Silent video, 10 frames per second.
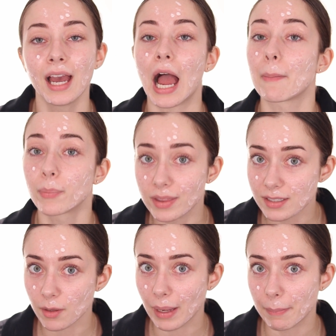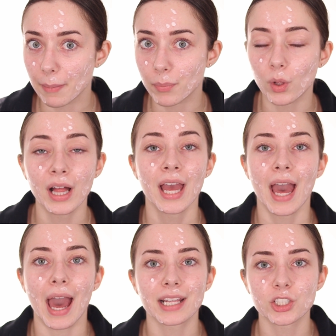I put this on my pimple
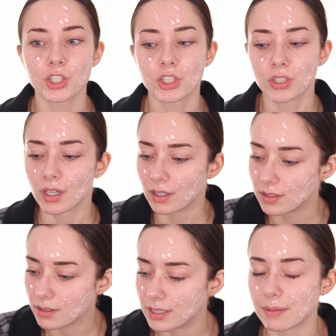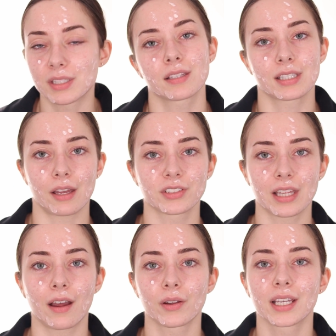and it just dims itself down.